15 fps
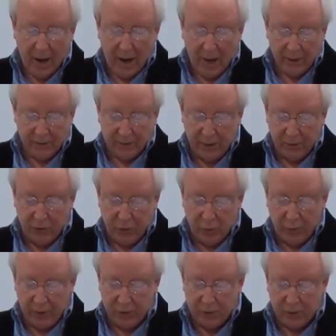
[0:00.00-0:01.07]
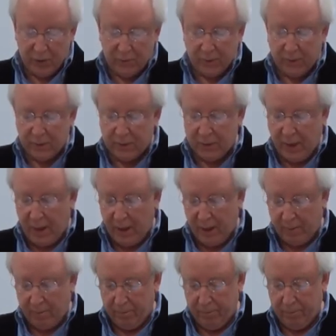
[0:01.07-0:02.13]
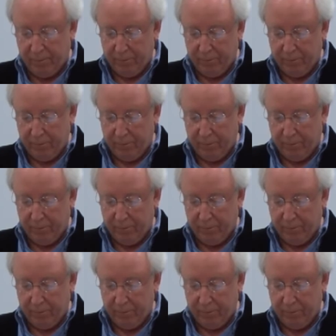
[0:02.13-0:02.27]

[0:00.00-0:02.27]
I send you wishes for the same.